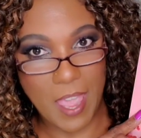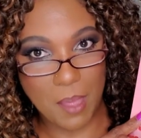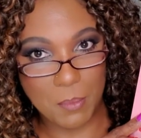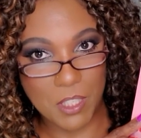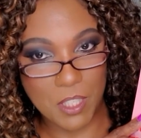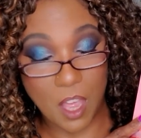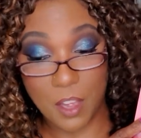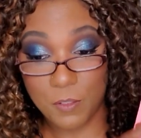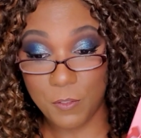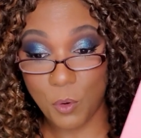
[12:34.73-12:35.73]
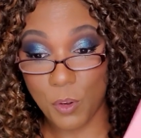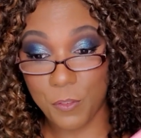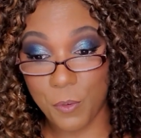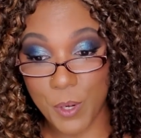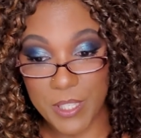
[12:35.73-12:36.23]
Amazon for
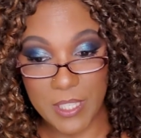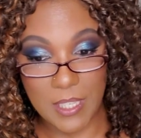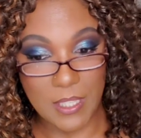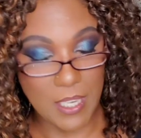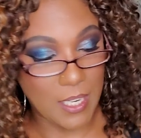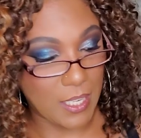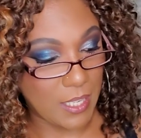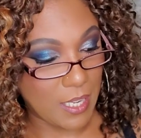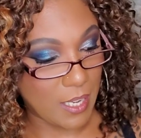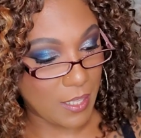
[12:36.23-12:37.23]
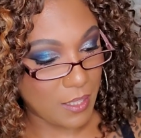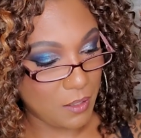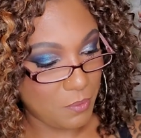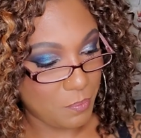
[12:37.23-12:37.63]
$14.99.